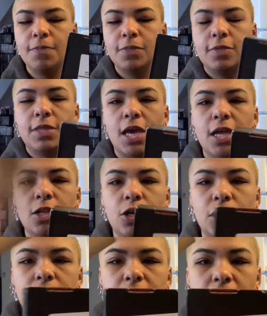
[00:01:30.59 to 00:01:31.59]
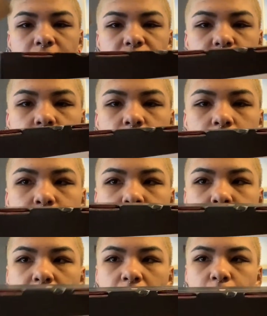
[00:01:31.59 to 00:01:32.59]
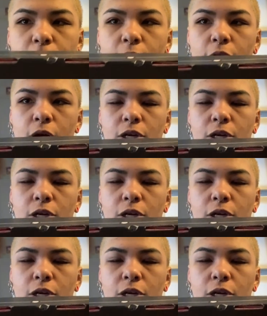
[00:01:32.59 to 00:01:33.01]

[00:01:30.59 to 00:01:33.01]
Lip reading: Then you're gonna take your paper,